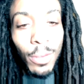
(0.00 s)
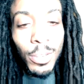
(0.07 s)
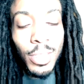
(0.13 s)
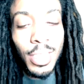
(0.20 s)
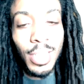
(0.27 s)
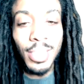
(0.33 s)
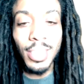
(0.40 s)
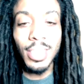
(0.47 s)

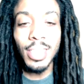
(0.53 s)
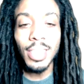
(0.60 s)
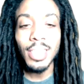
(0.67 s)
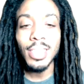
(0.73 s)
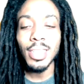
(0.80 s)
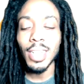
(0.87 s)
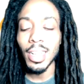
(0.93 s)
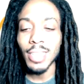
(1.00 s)
chilling
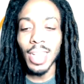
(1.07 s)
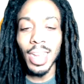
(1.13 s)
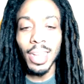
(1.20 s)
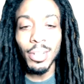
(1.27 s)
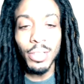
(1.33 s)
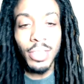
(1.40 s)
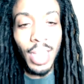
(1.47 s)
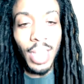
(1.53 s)
snitching. I was like, that
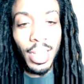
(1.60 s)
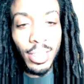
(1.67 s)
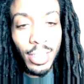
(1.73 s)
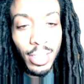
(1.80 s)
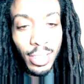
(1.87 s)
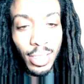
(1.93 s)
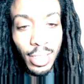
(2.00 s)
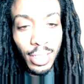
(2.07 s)
was gangster
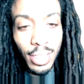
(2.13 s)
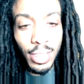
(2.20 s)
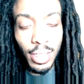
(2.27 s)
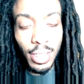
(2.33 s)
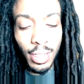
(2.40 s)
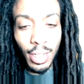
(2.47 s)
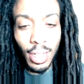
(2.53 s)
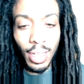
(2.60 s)
snitching.
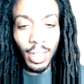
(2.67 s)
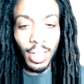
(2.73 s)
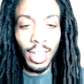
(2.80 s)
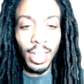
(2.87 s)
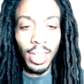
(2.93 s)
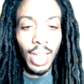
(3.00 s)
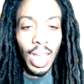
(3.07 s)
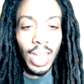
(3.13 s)

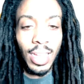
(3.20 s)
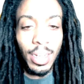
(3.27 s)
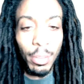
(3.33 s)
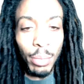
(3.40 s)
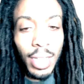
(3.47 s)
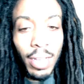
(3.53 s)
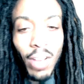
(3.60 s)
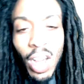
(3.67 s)
I couldn't
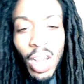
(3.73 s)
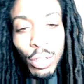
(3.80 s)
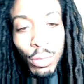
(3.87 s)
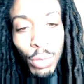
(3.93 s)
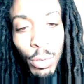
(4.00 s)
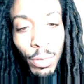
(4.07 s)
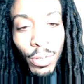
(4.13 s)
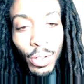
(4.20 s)
believe I was
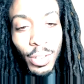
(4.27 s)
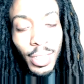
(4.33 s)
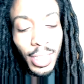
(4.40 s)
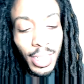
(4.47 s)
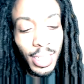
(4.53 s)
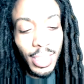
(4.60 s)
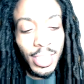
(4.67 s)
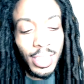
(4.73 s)
rooting for a
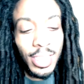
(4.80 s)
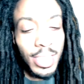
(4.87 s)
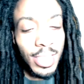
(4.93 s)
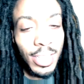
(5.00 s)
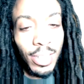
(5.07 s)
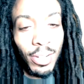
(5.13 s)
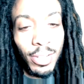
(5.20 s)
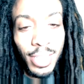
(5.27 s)
nigga
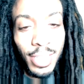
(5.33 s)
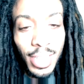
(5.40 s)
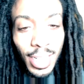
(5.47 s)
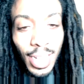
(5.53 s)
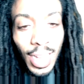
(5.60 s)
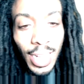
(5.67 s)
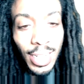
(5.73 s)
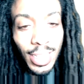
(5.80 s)
snitching on a nigga
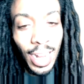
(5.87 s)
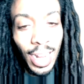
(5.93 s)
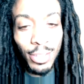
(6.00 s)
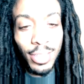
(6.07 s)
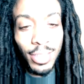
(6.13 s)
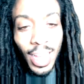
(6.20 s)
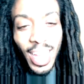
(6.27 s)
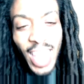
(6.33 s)
like that. I was
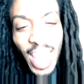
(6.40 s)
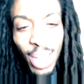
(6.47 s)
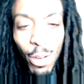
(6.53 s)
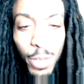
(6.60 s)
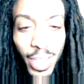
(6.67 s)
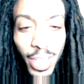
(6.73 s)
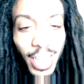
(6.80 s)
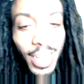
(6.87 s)
like, hell
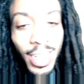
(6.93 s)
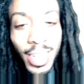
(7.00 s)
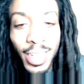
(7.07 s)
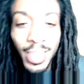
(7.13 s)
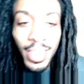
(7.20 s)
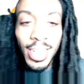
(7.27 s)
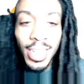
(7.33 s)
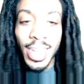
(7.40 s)
yeah,
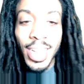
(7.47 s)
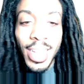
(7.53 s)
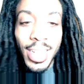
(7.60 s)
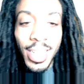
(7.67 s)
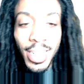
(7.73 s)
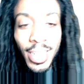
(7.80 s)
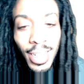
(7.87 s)
nigga.